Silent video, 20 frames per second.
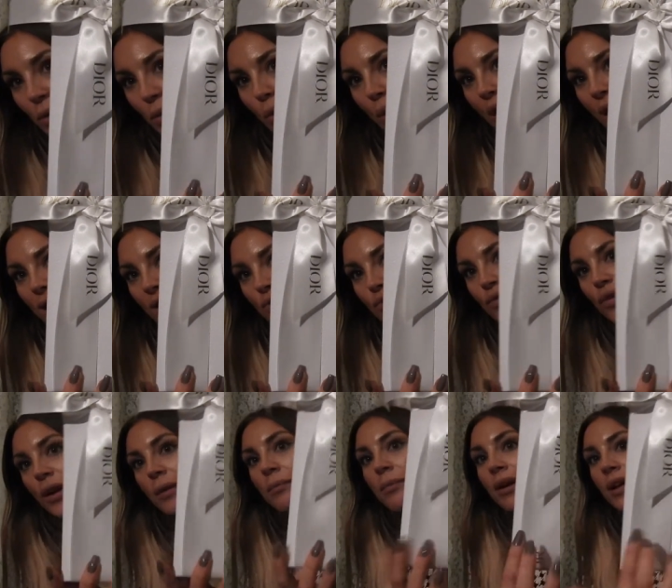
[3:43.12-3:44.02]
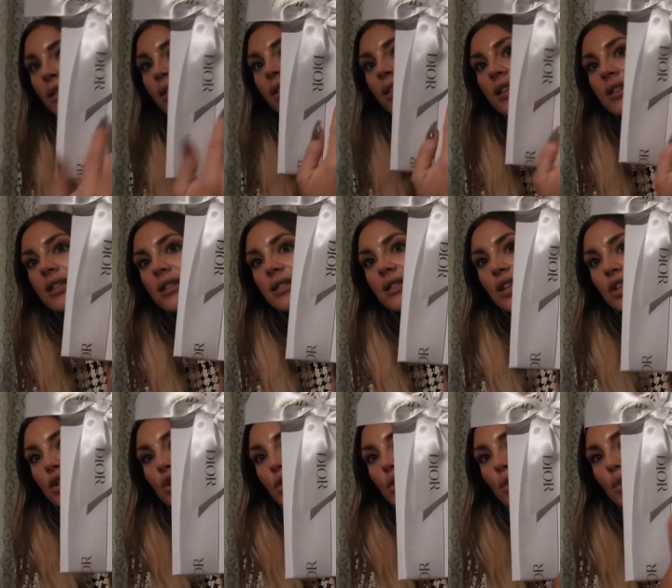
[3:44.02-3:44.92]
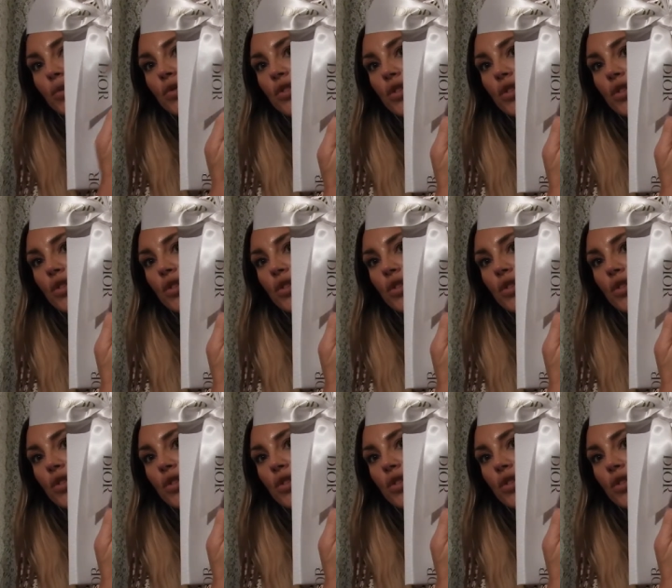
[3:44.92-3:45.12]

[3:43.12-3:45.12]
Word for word: with the white ribbon. This is the new